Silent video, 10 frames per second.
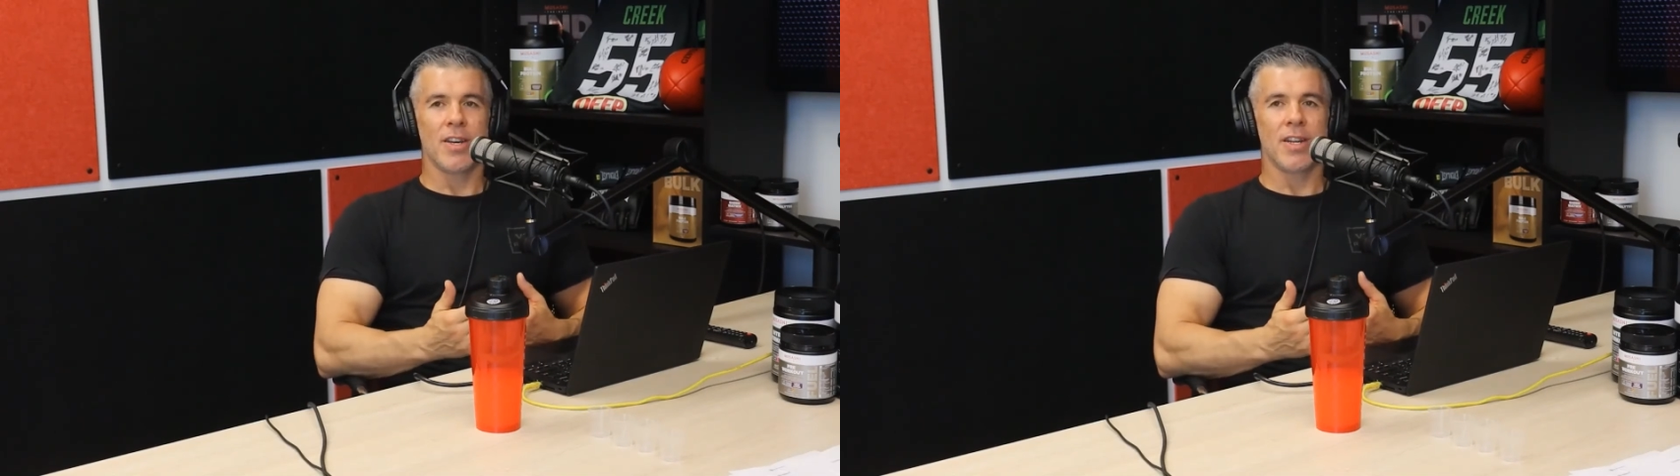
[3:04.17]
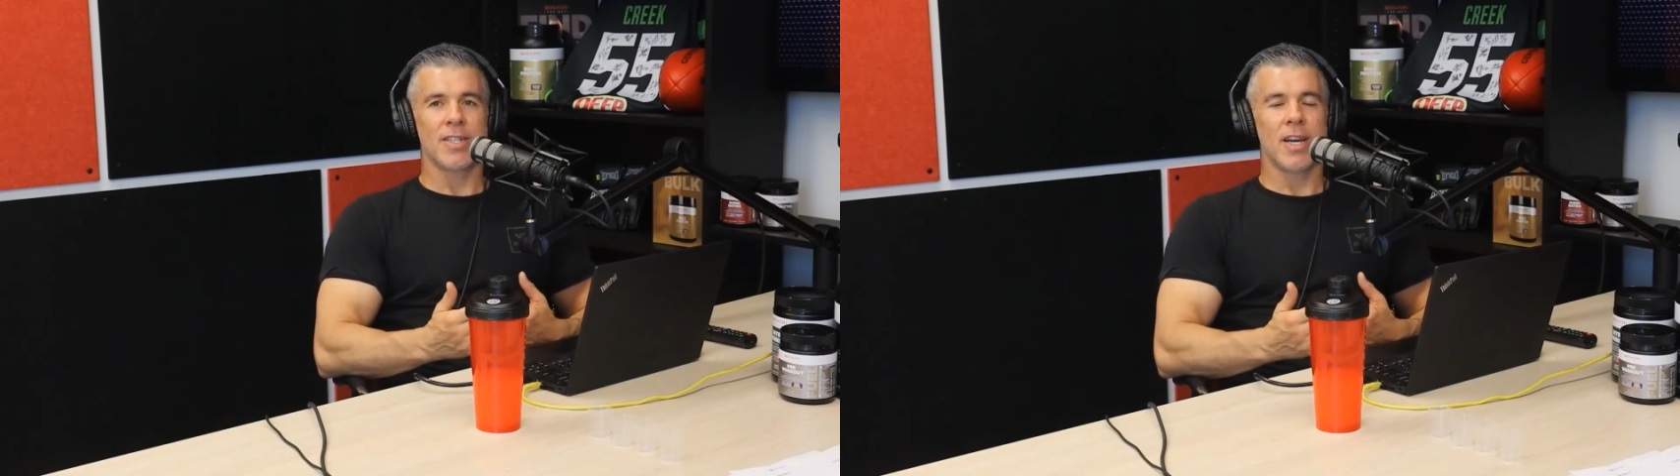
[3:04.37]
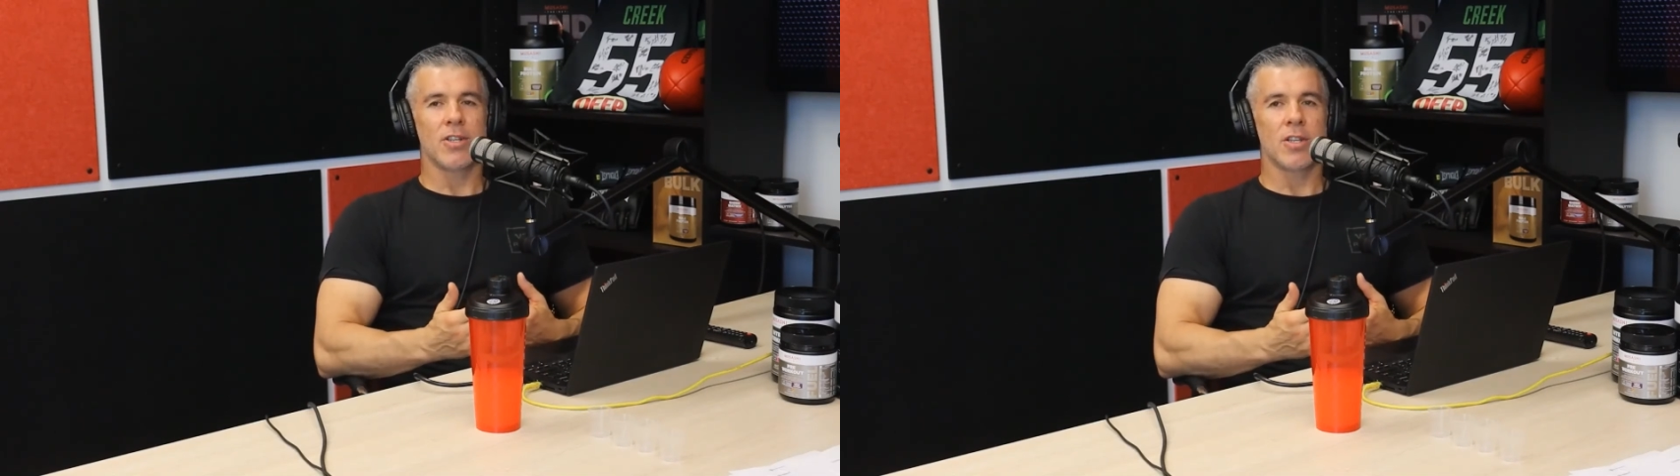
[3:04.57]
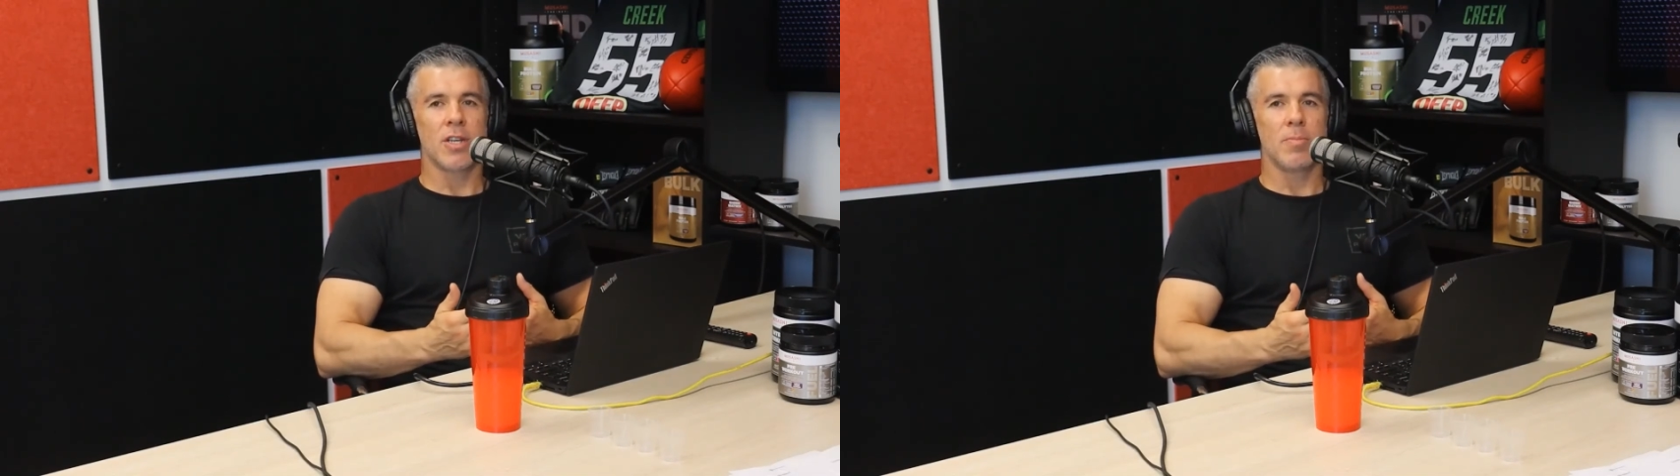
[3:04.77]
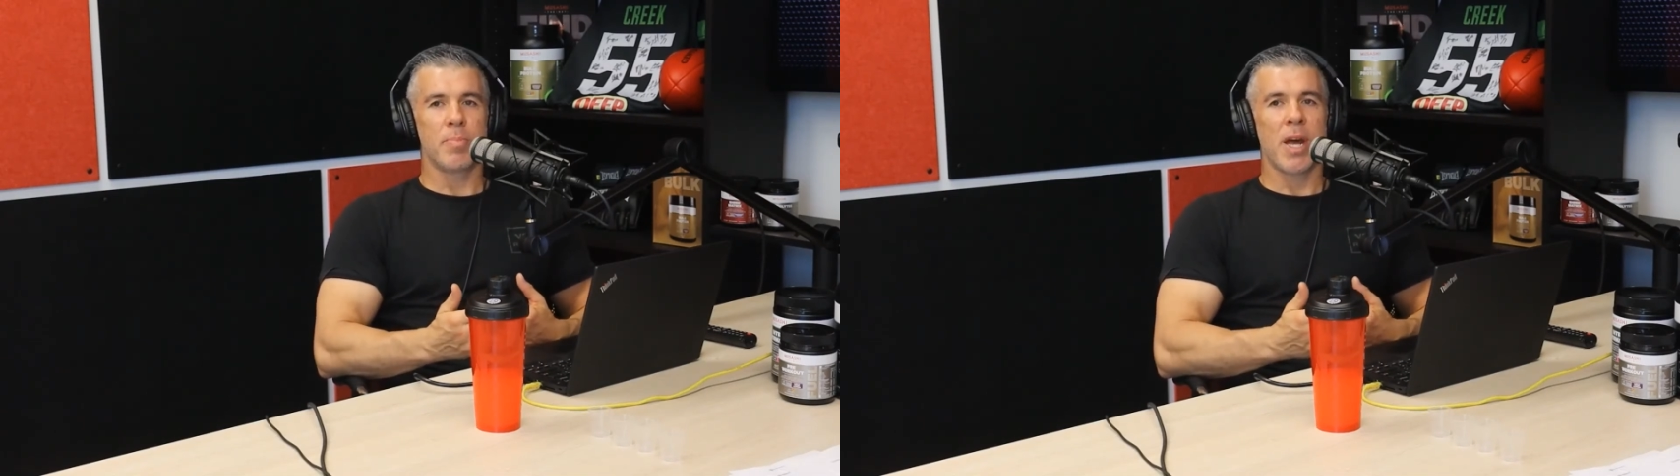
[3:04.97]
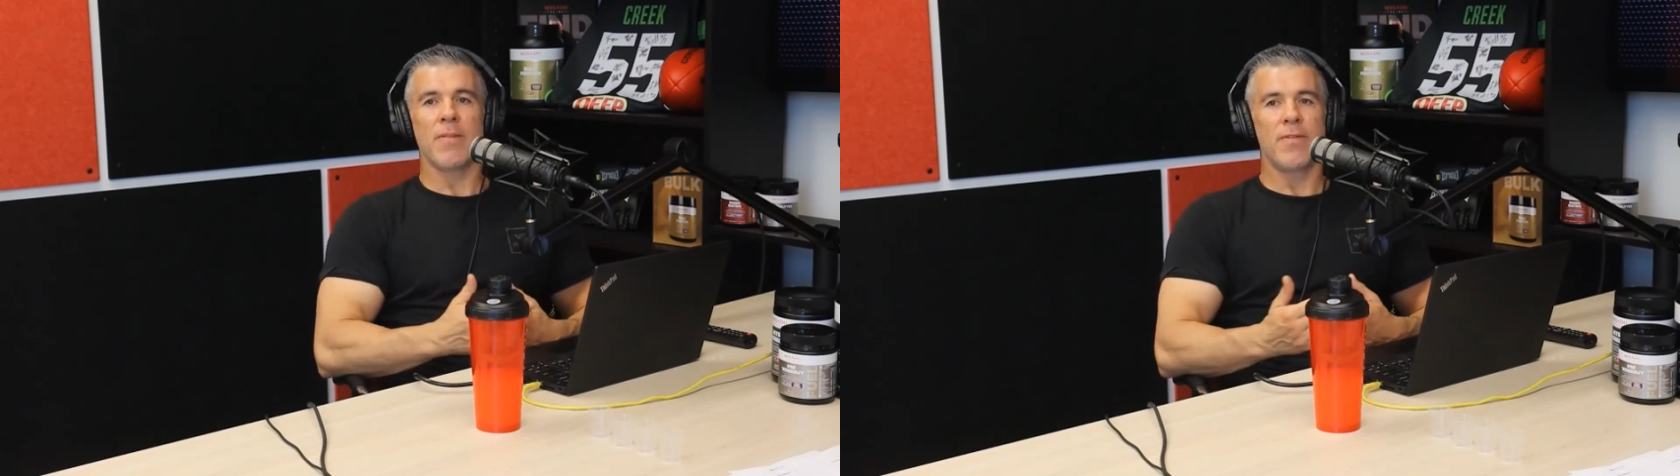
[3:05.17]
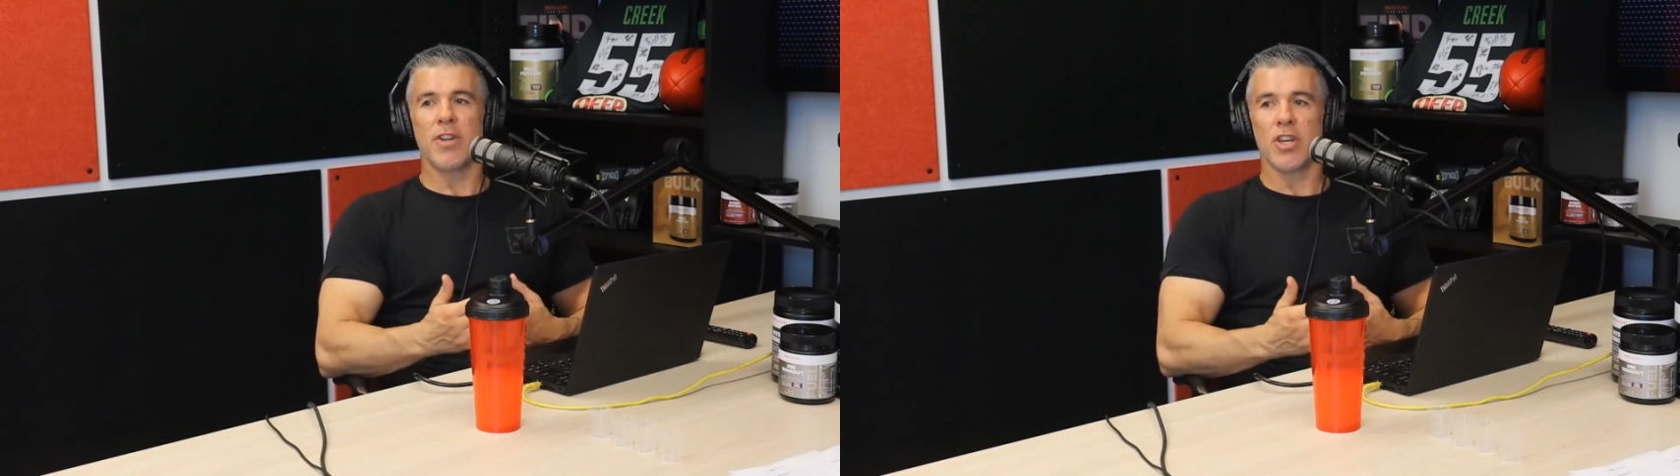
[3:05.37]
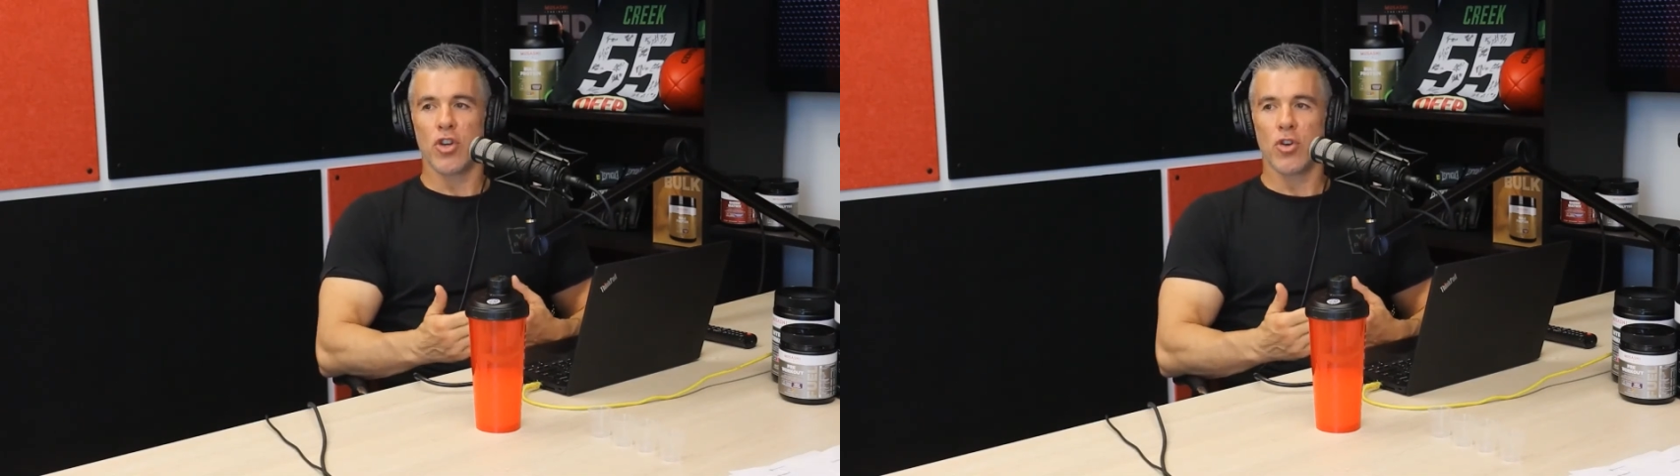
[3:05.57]
that it's actually
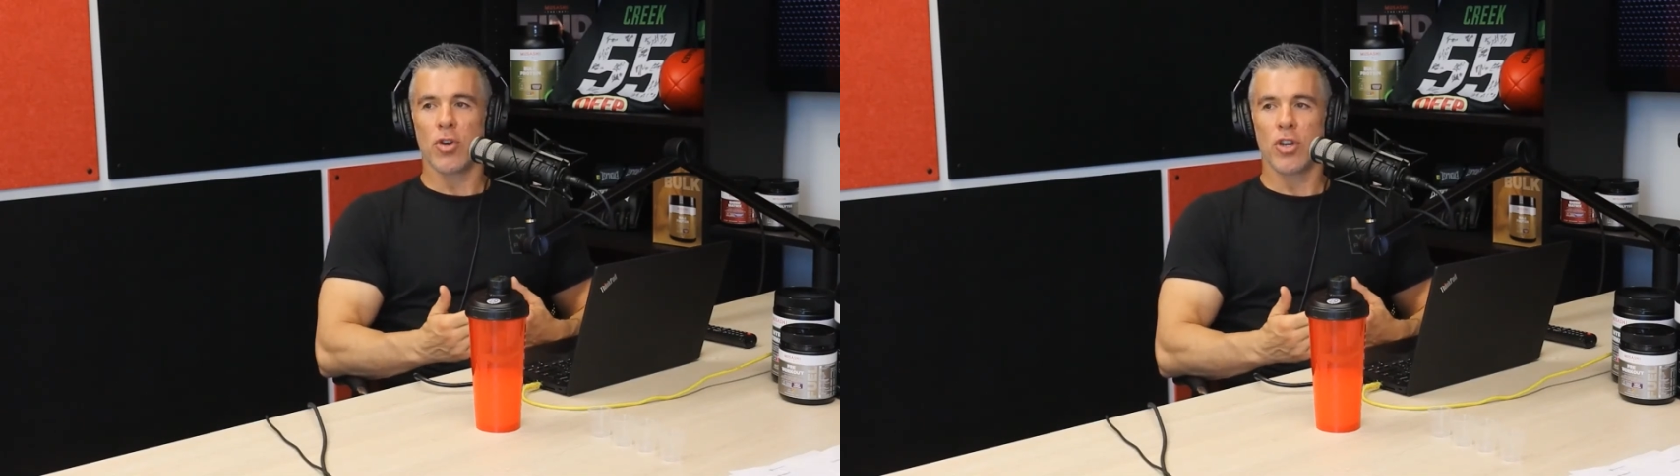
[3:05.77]
benefiting you.